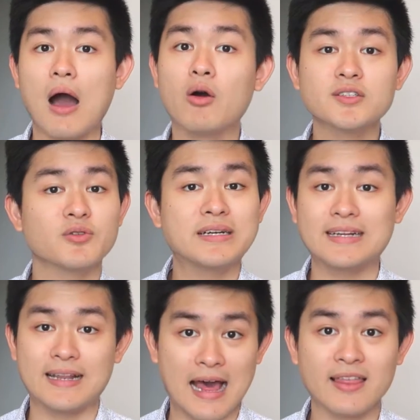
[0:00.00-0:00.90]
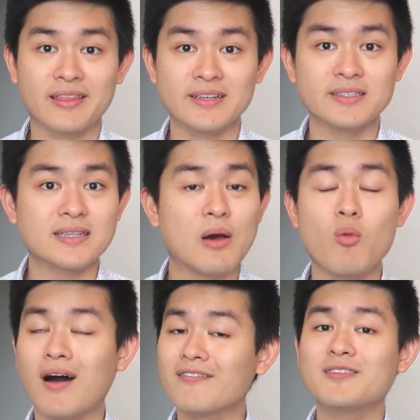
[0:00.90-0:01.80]
I was already in Athens, and
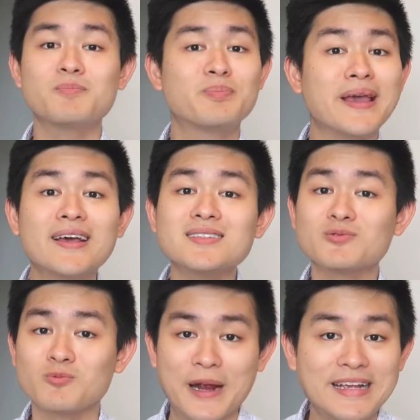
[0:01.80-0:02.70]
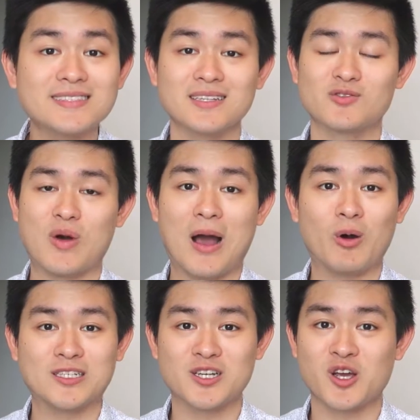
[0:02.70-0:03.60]
one of the biggest reasons why I
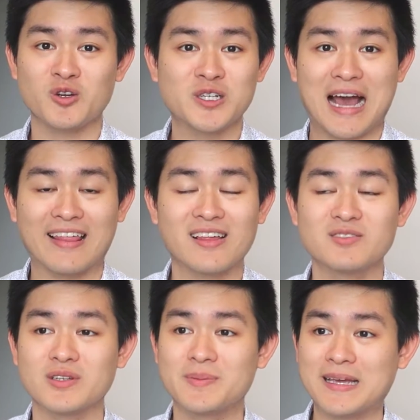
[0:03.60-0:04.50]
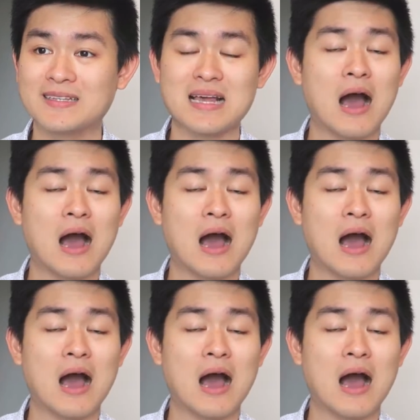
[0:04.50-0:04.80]
wanted to go to Athens was because